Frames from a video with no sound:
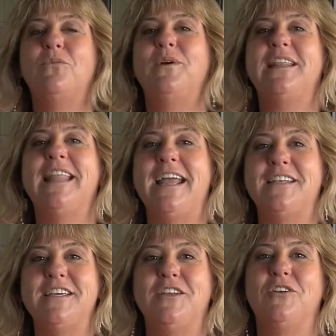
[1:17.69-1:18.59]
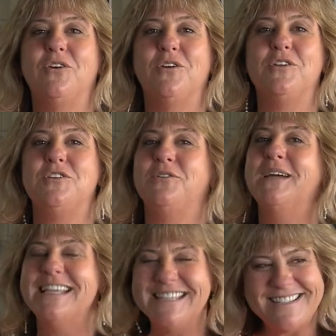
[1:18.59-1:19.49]
we'd like to encourage you
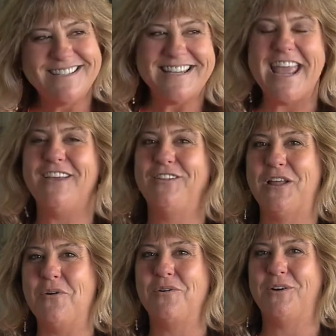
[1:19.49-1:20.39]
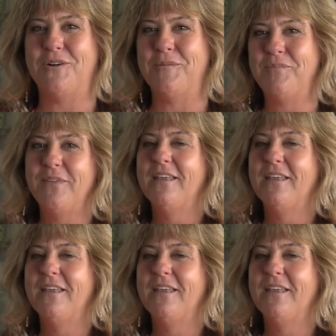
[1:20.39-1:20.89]
stay local.